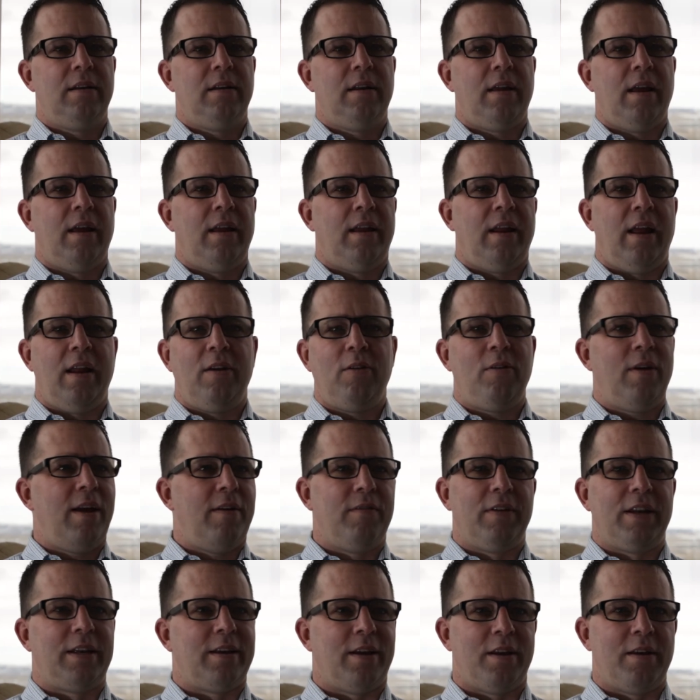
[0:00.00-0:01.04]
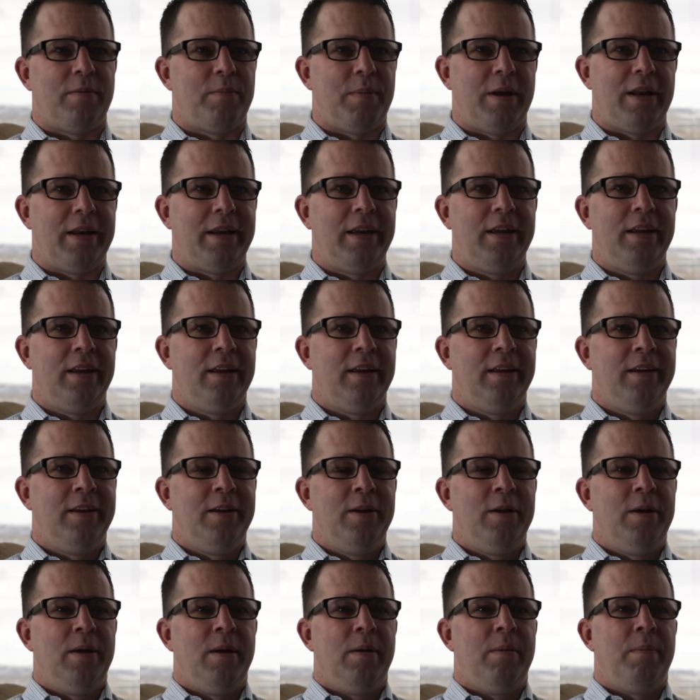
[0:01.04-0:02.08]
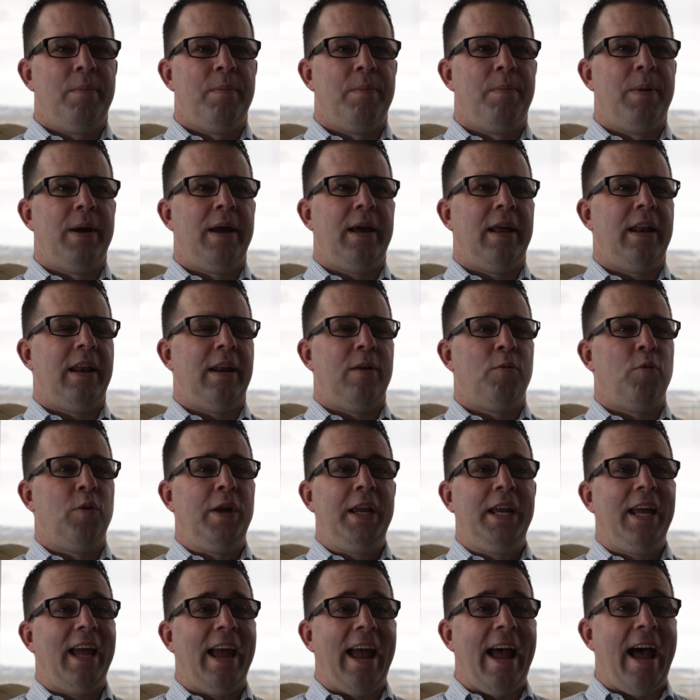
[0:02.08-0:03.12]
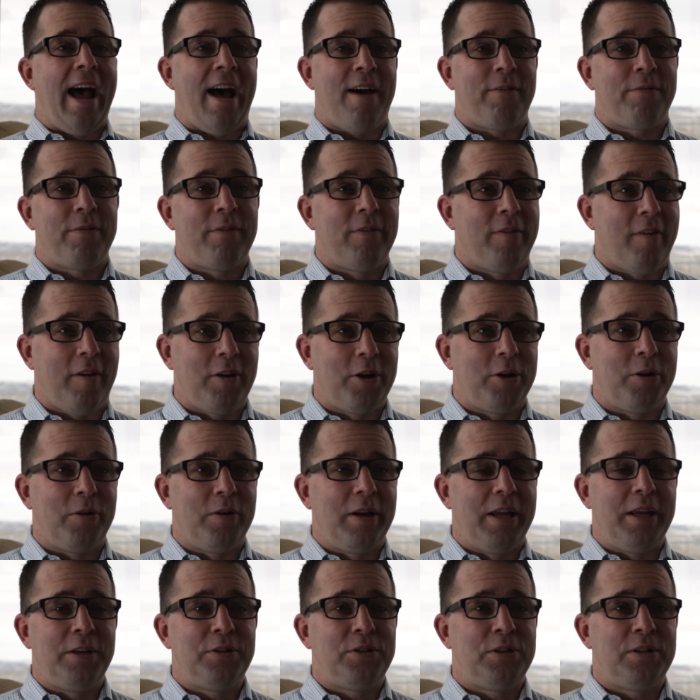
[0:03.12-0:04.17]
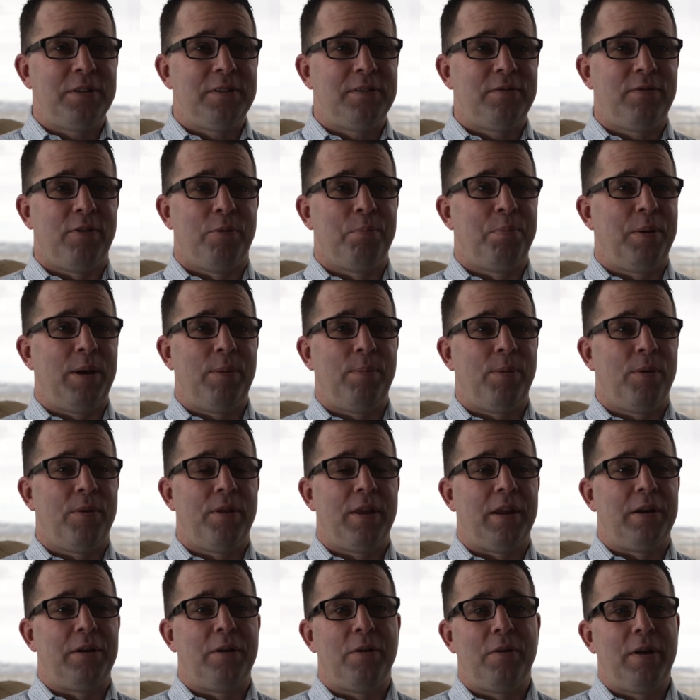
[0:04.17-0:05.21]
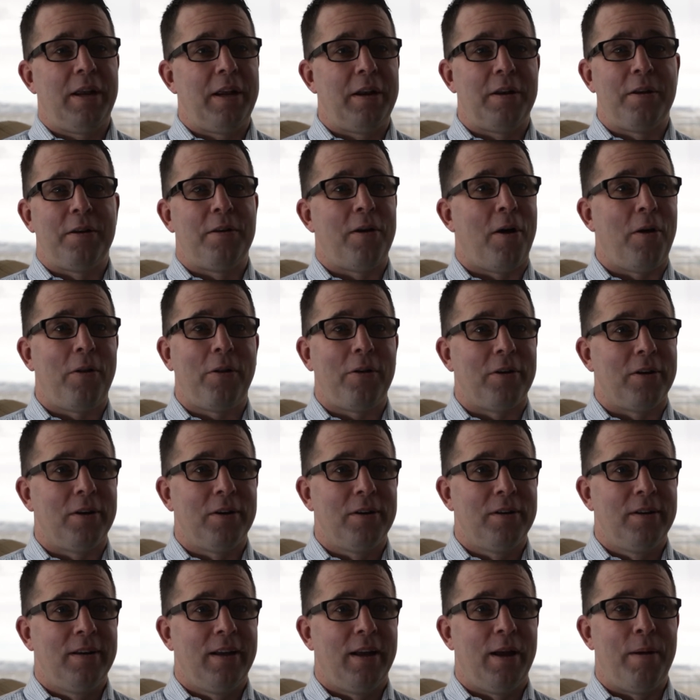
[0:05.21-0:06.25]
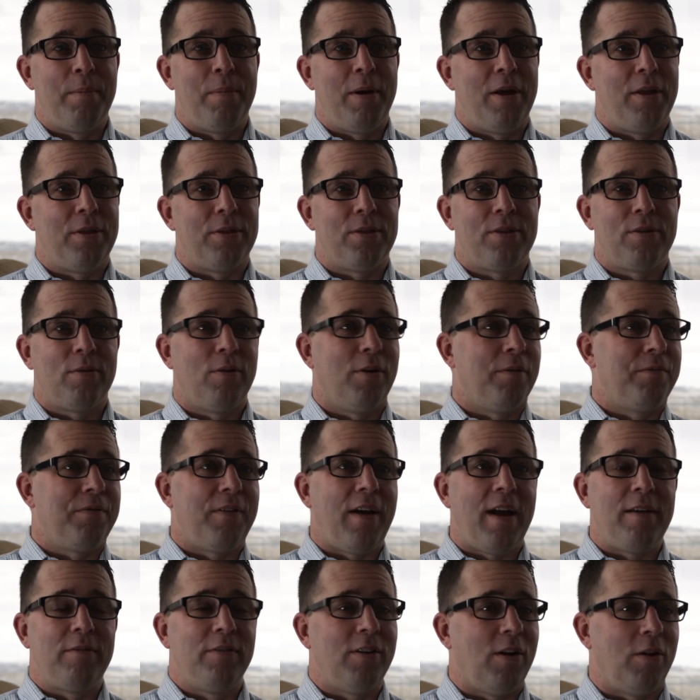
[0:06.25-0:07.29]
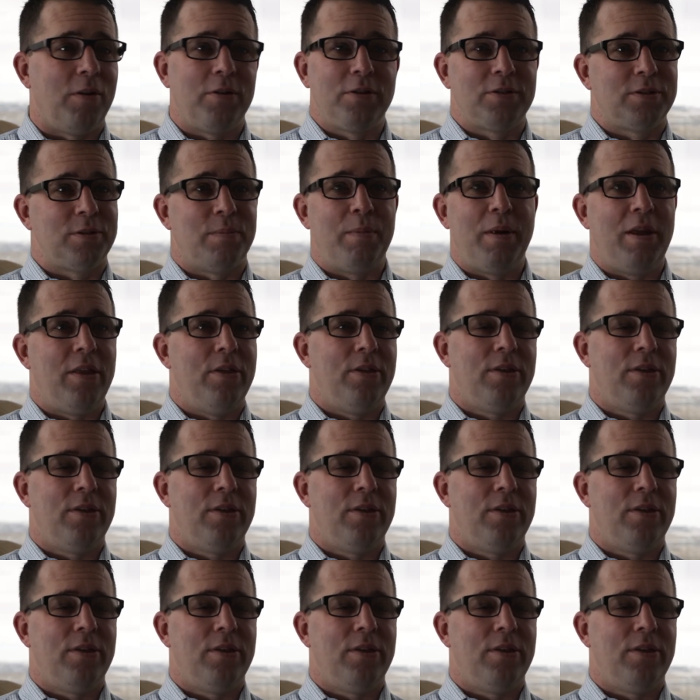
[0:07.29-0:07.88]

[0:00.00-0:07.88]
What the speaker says: I don't have a ton of money. But we get half of our donations from people that donate $1 a month or $5 a month.